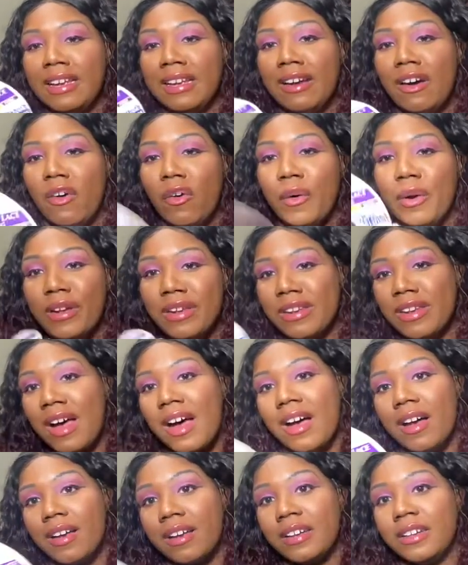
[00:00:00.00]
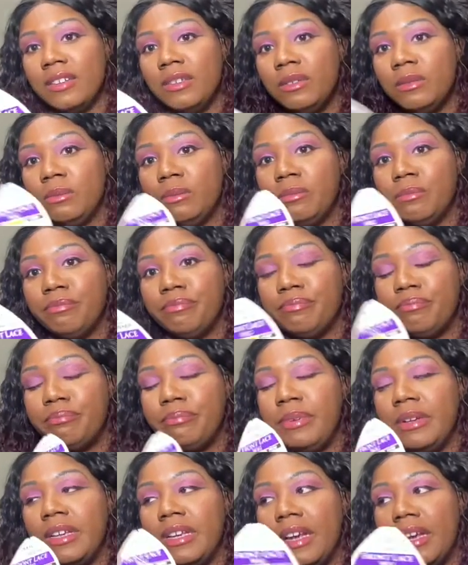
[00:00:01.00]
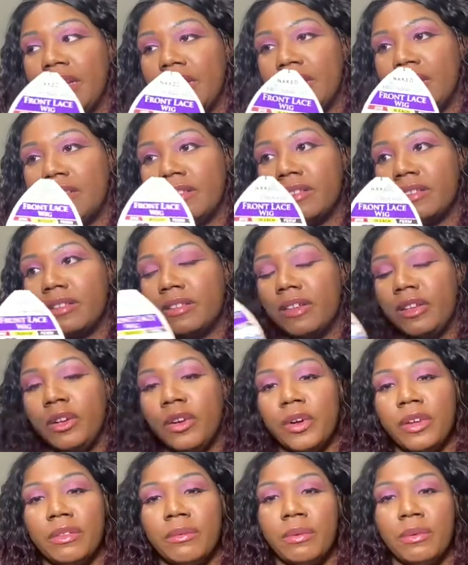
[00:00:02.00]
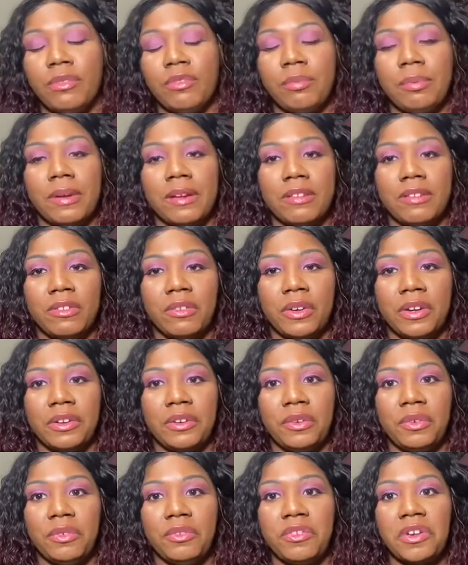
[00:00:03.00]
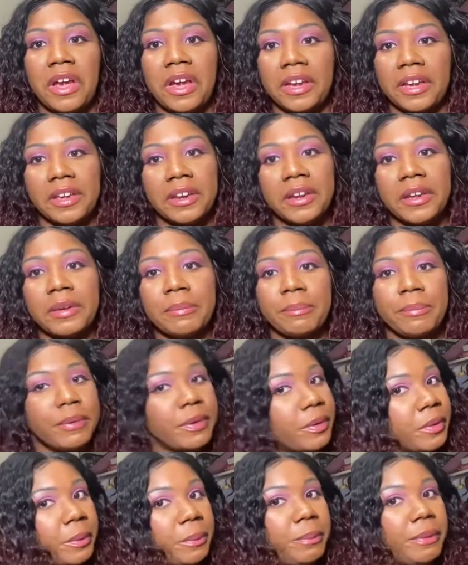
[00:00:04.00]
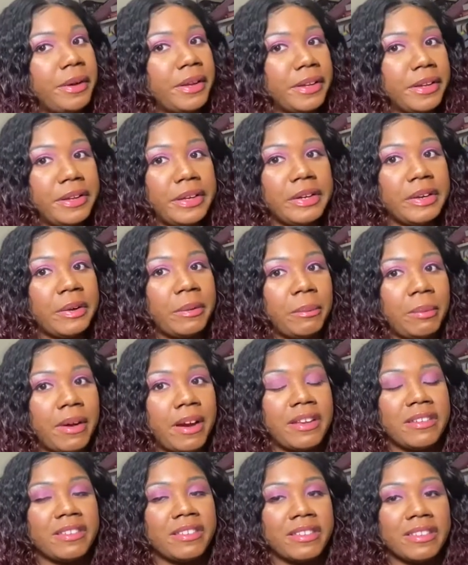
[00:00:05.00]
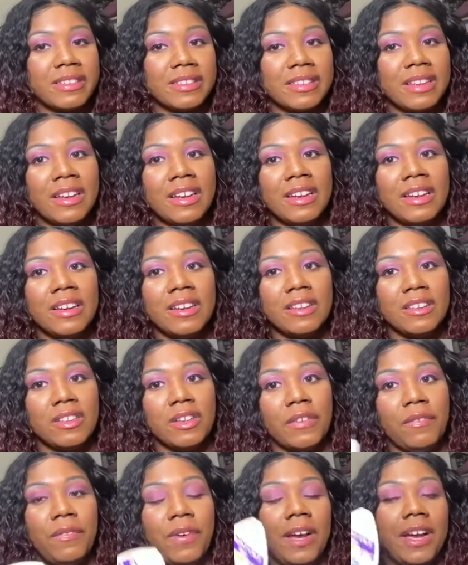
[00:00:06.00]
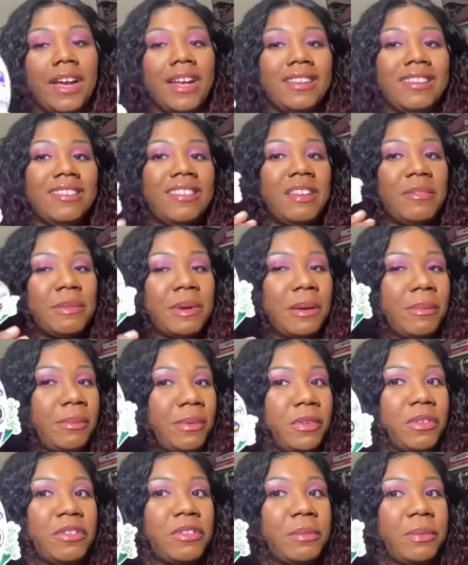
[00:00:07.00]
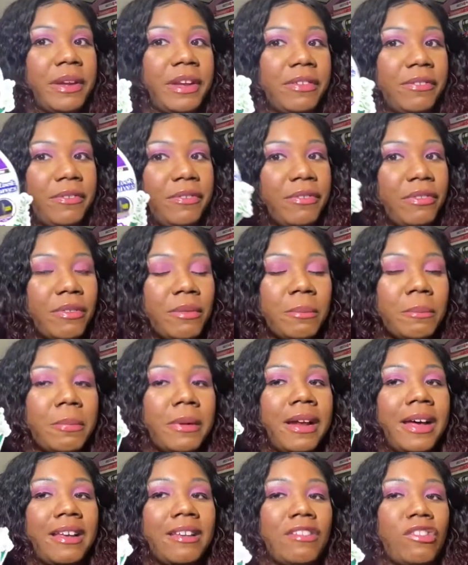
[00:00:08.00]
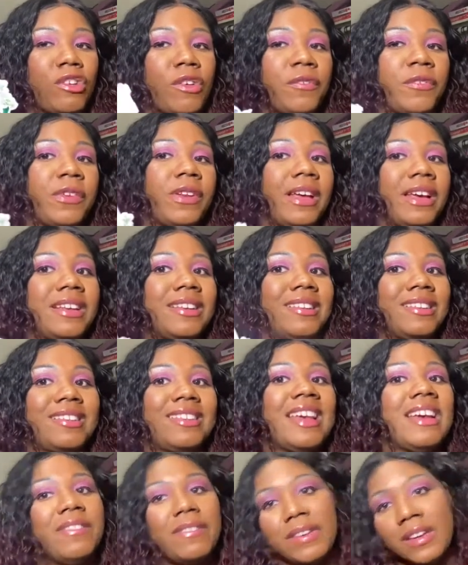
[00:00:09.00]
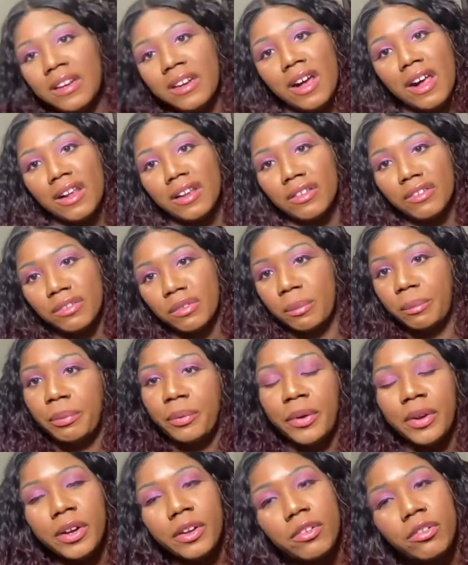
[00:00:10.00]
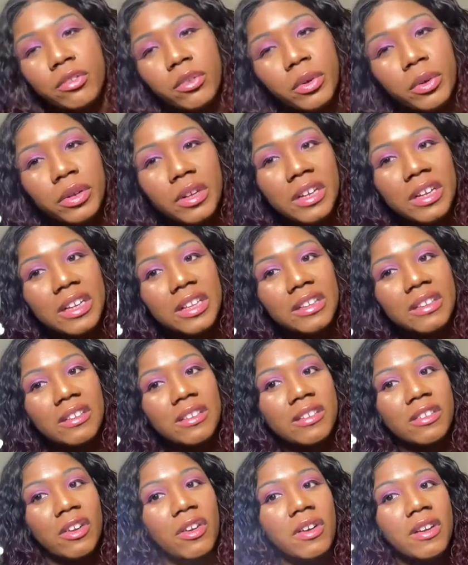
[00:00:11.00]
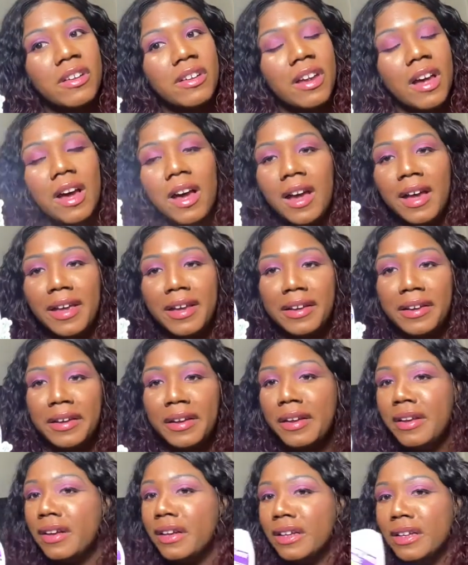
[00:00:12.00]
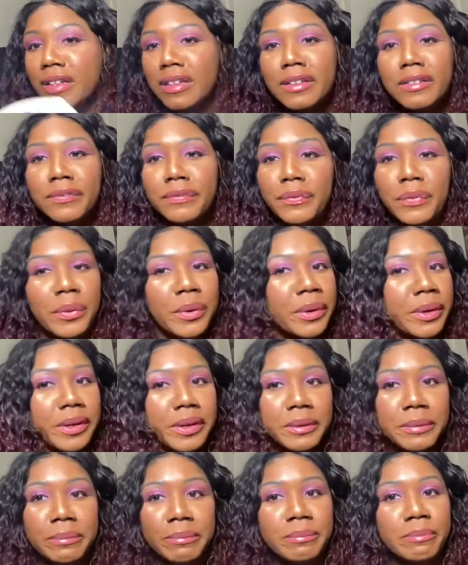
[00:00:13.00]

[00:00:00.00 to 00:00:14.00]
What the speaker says: online. Because, you know, at the beauty supply store, they do jack it up a little bit, you know, the prices. So if I got this at my beauty supply store for like $70, I'm pretty sure you can get this online for